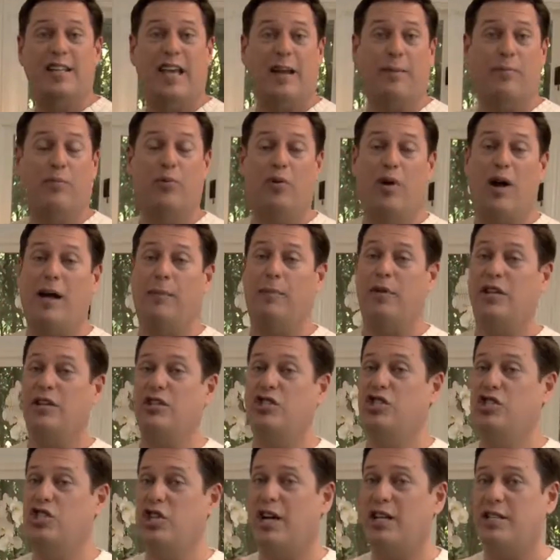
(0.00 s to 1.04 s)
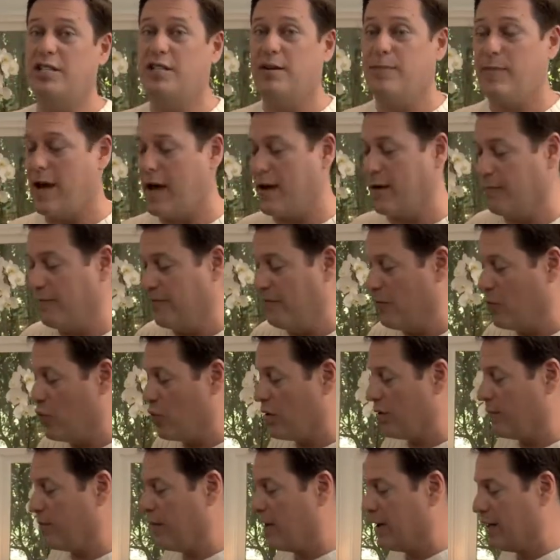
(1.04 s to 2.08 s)
take probably just about
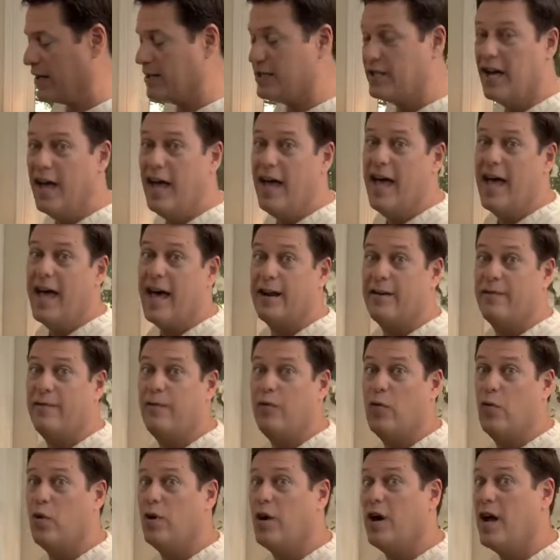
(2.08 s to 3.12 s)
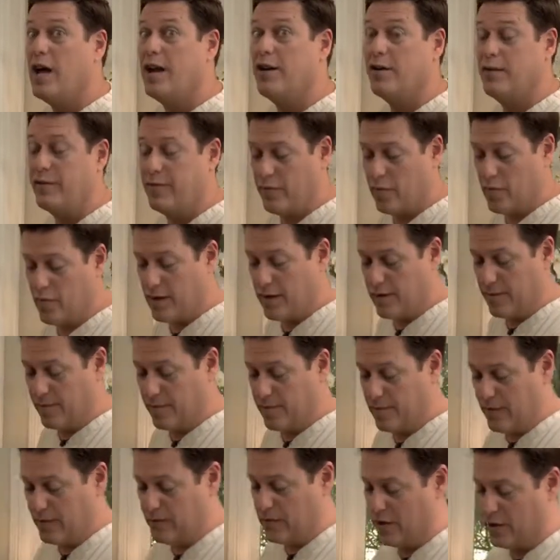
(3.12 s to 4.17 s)
4 minutes at a 400,
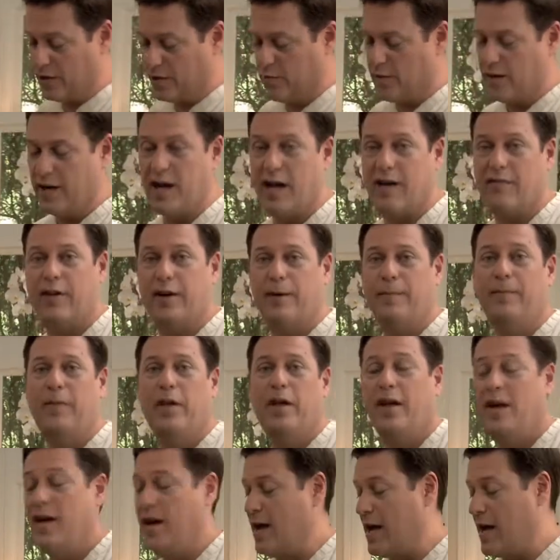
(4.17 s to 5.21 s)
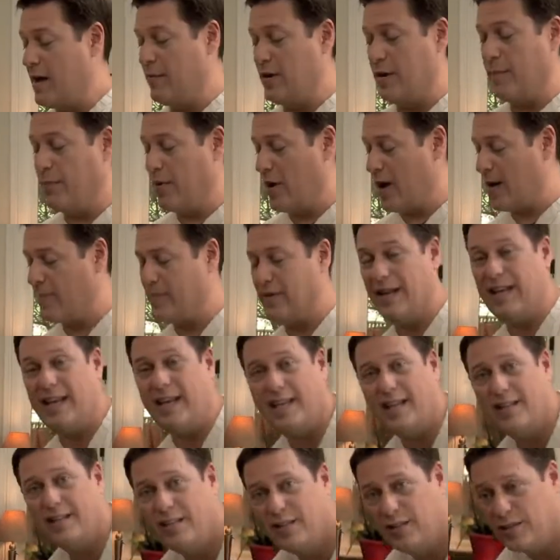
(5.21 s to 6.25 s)
450 degree oven. I'm gonna pop it
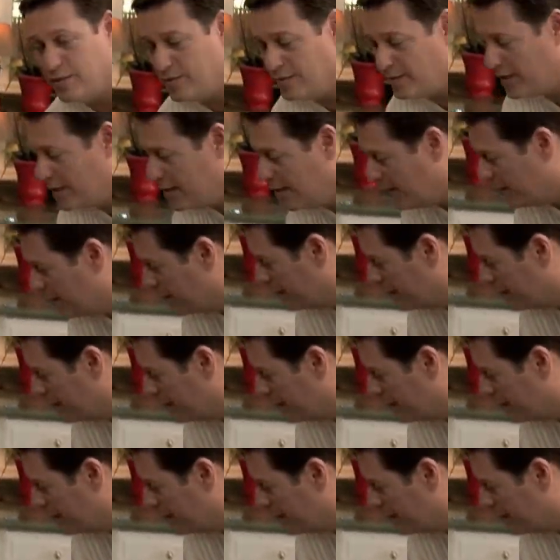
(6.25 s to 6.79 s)
into the